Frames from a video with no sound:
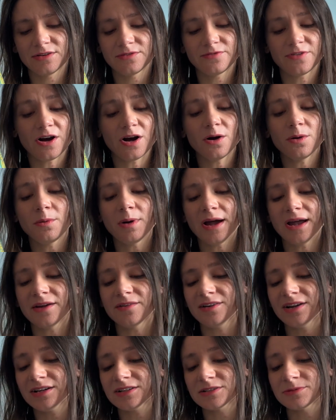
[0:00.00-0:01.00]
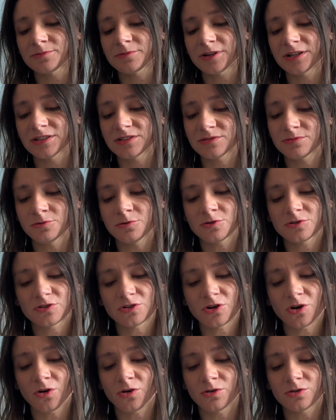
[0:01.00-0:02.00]
Far away, a reluctant prince walks the
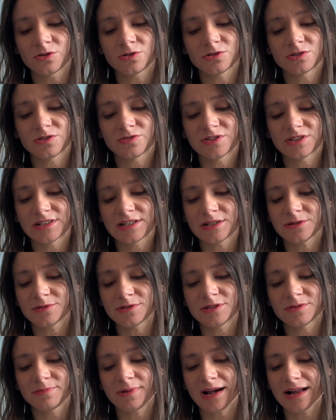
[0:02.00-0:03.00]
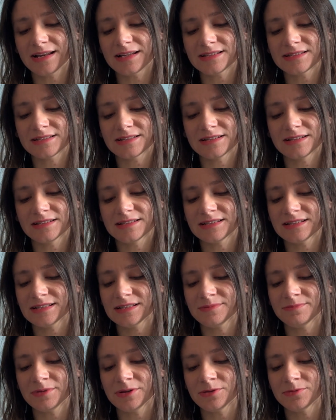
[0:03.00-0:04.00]
corridors of his gilded palace in the
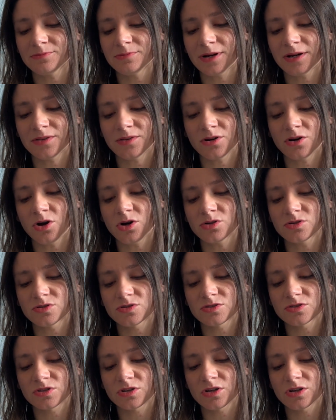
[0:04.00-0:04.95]
city built by the gods.